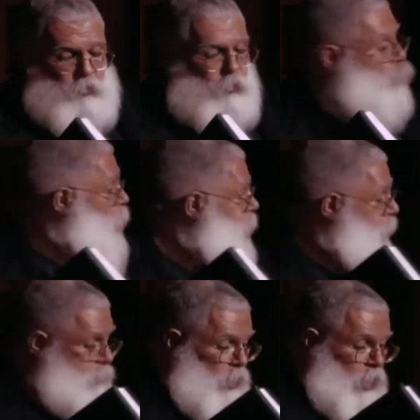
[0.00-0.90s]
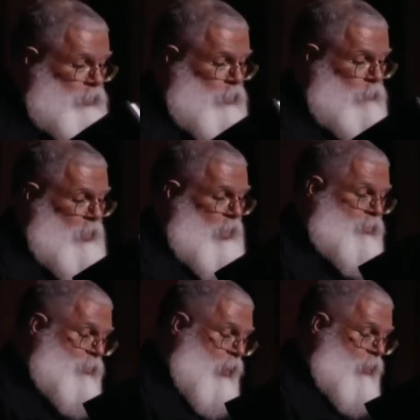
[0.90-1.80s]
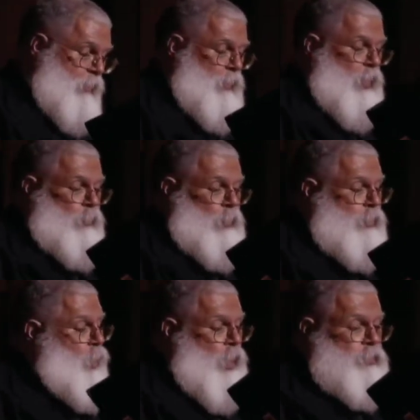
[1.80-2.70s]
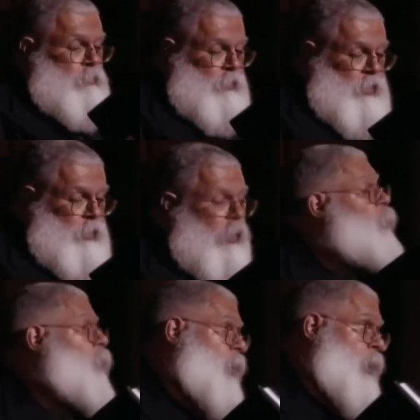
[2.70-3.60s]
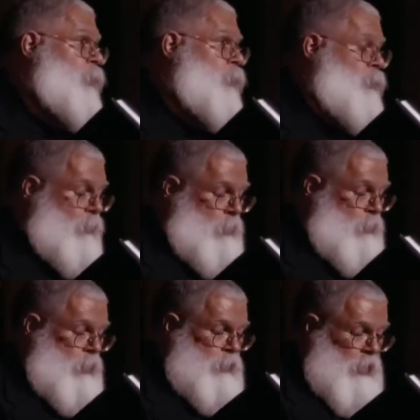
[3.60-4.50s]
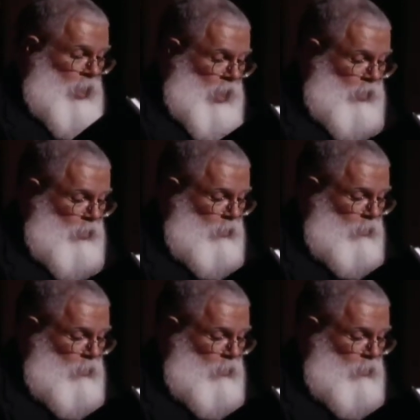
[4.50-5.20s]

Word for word: one had gone to the man sucking, the other had gone to me, and the third to Anna.